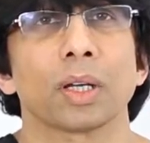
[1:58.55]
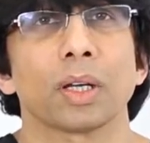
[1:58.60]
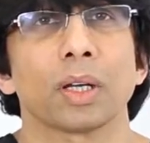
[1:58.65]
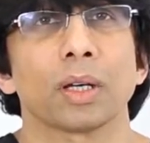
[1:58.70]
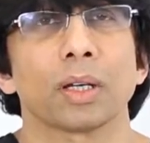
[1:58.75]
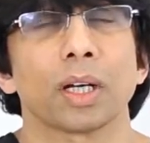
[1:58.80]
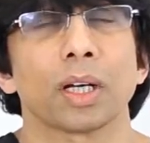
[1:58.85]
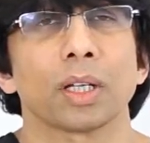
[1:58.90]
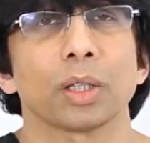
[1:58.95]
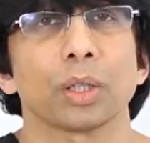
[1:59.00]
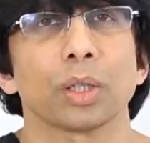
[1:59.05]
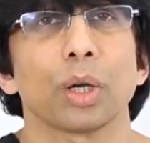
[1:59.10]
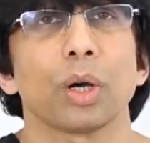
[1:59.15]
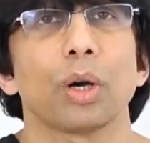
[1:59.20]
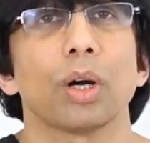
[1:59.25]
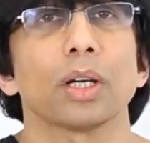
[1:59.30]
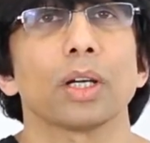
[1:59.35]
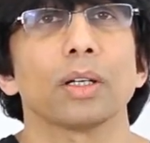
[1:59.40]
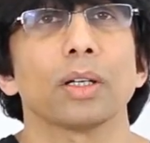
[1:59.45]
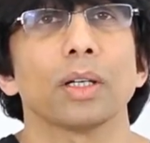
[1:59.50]
a
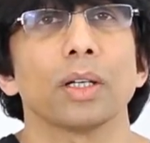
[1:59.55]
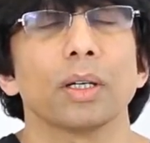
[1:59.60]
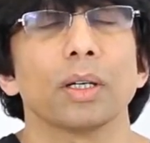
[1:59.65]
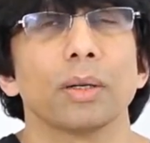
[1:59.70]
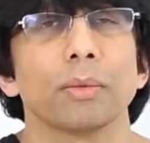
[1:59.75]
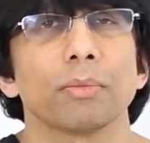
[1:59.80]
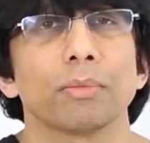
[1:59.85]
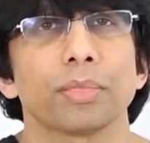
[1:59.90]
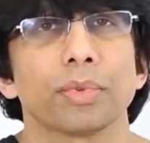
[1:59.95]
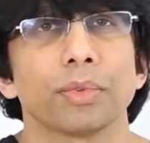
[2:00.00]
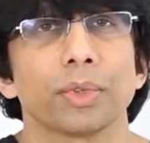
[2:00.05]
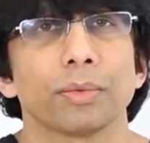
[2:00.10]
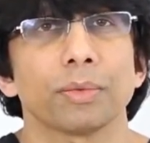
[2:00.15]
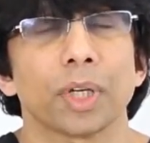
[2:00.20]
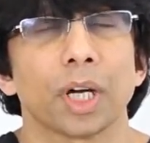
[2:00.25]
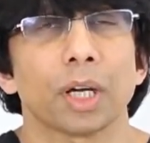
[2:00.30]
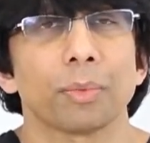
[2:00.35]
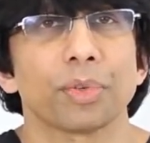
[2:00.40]
long uh,